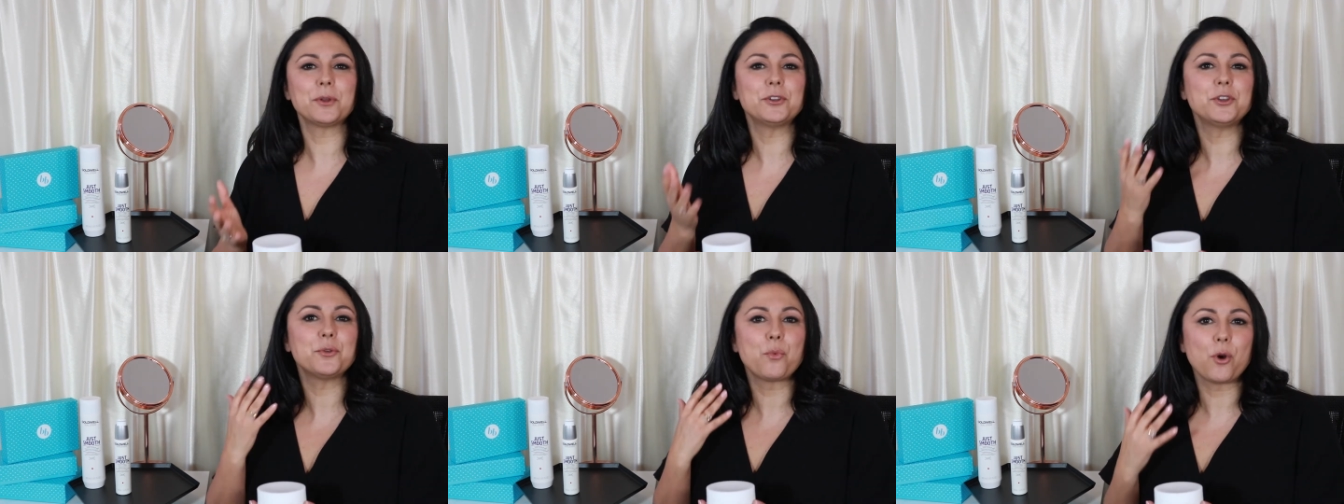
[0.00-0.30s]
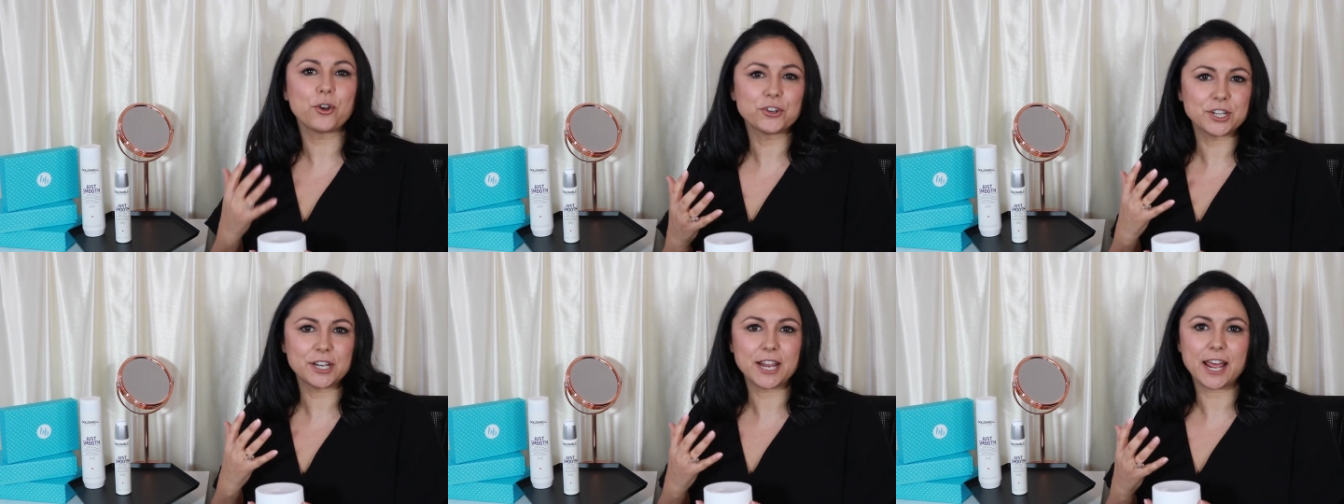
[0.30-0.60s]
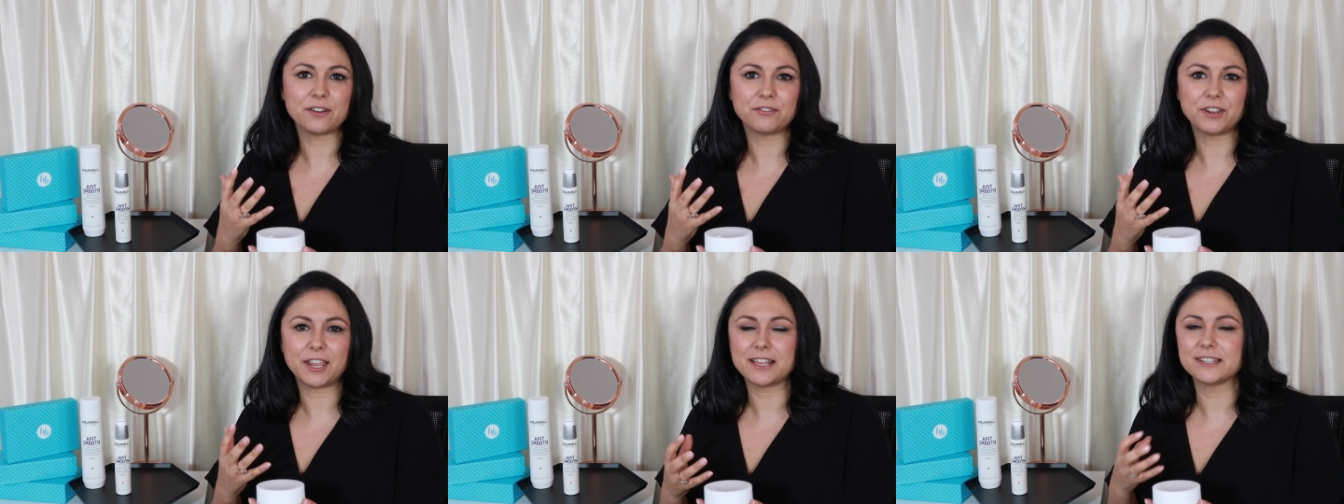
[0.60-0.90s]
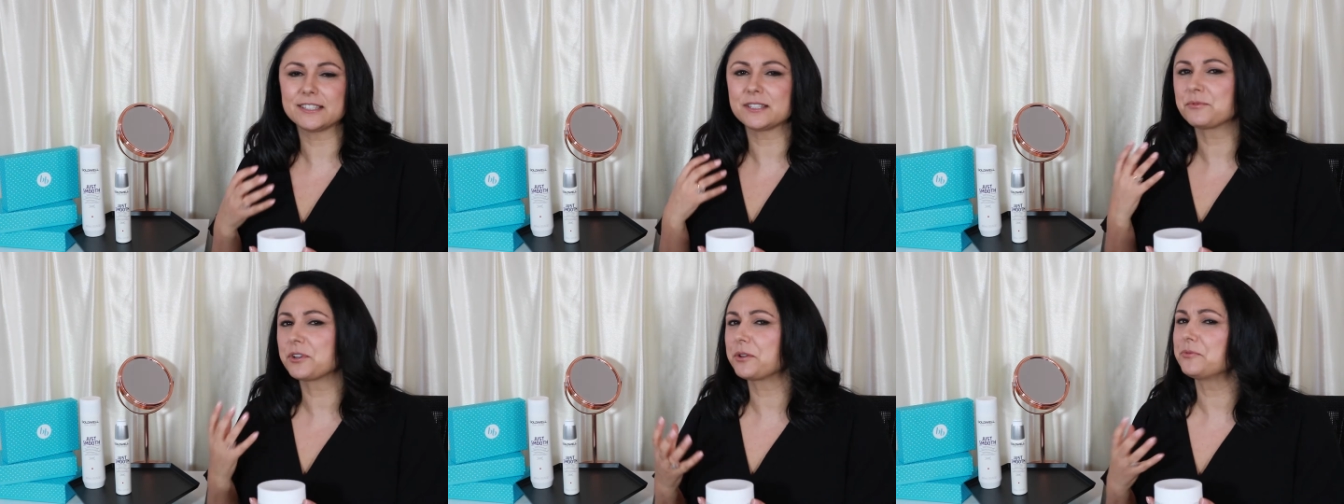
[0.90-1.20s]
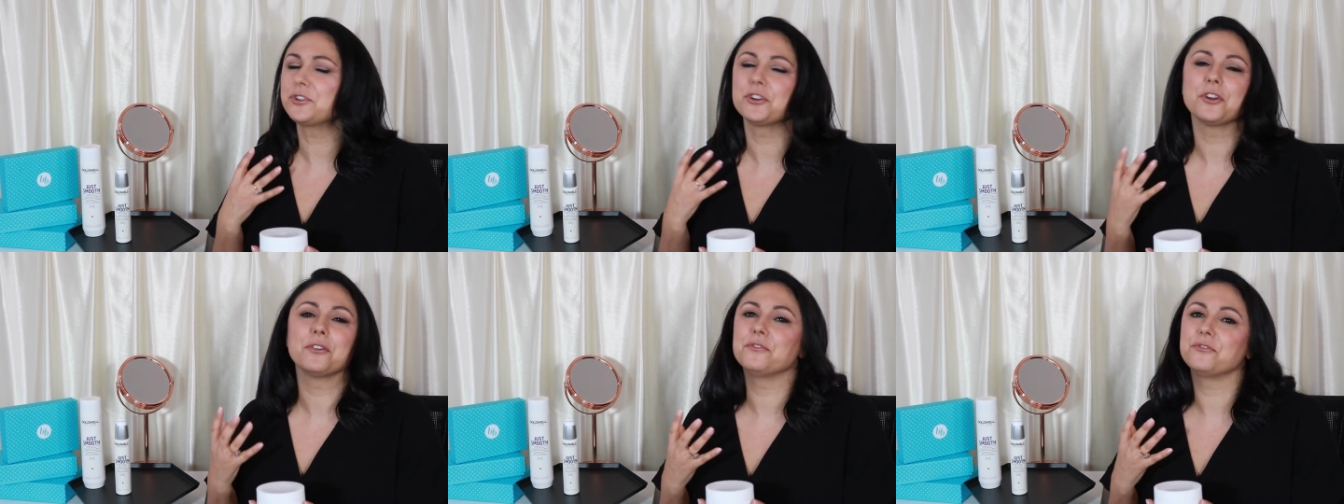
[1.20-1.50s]
When you wash it out of your hair,
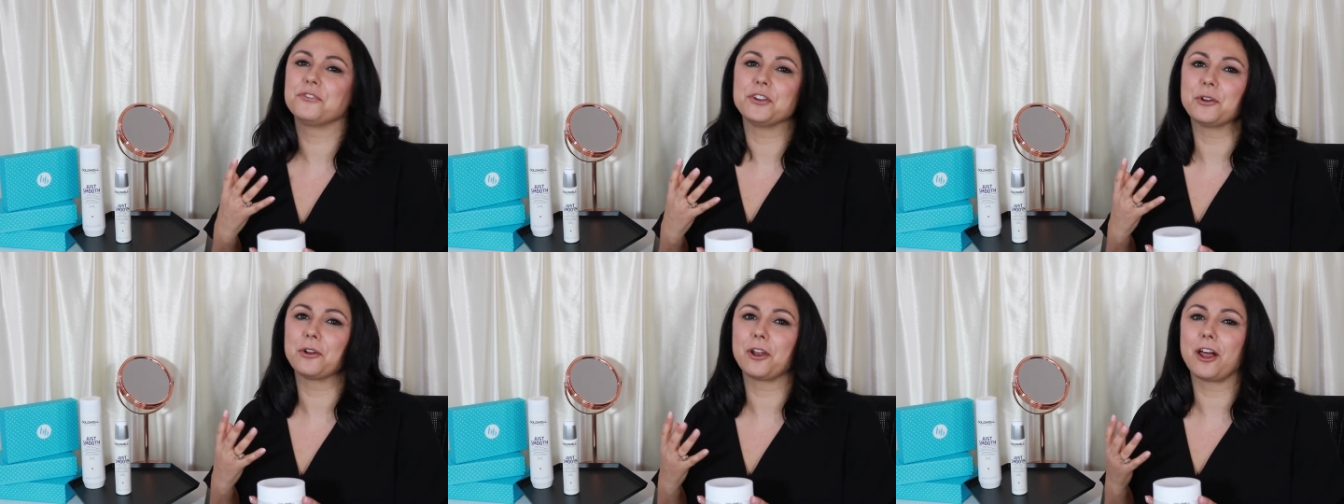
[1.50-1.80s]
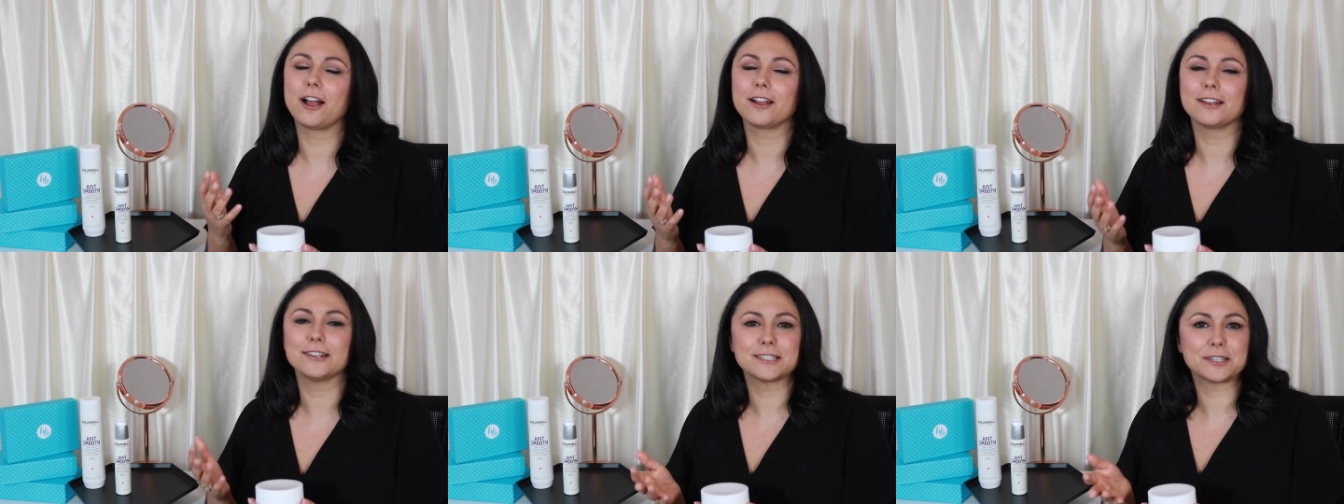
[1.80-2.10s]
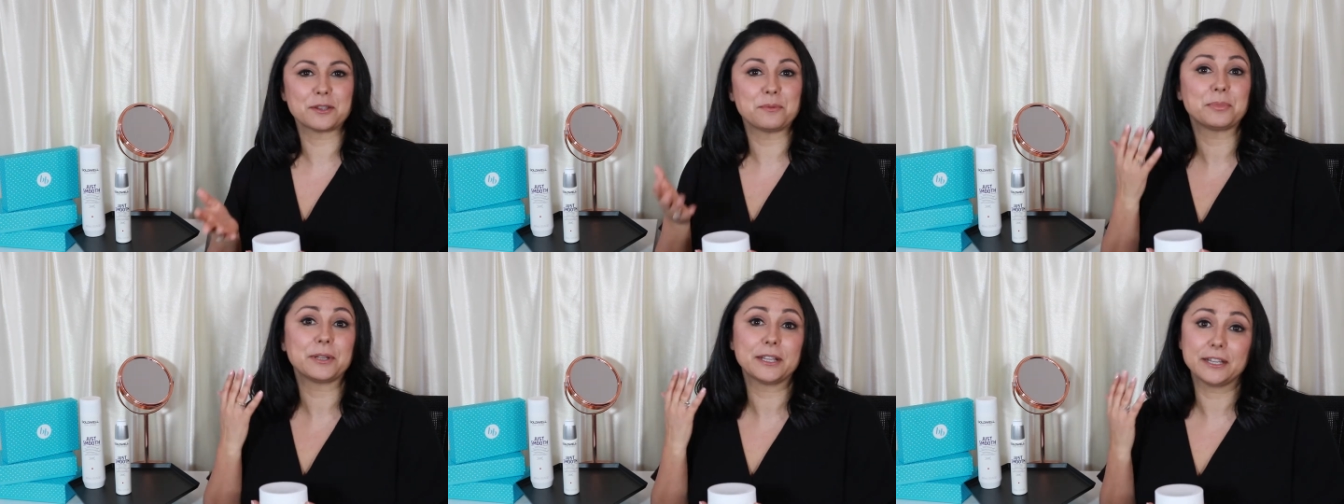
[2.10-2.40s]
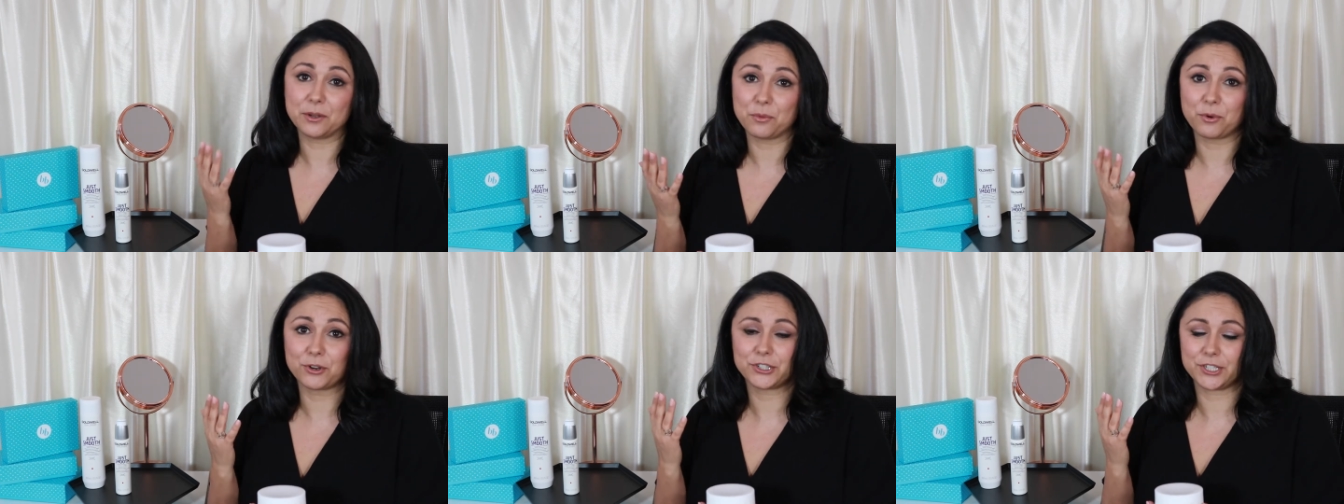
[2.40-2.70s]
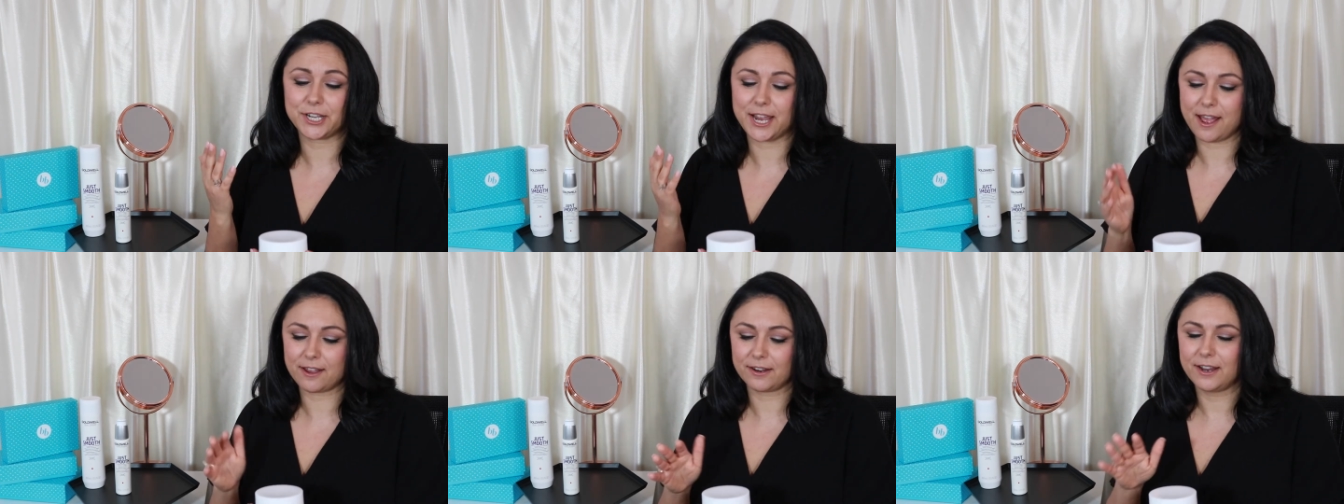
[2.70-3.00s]
sometimes you don't feel like it's completely
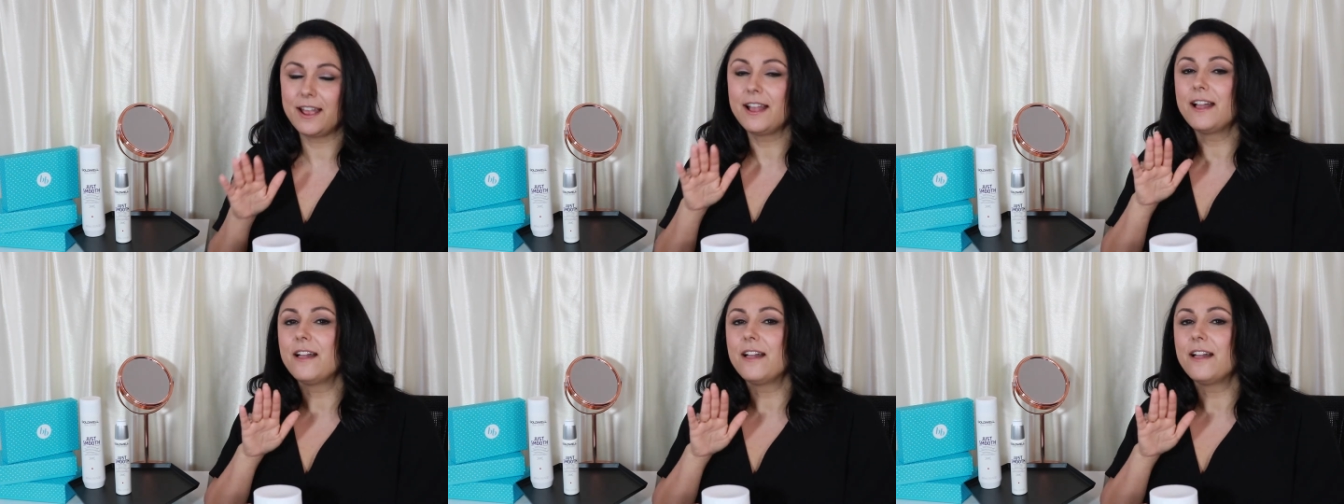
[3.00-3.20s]
washed out.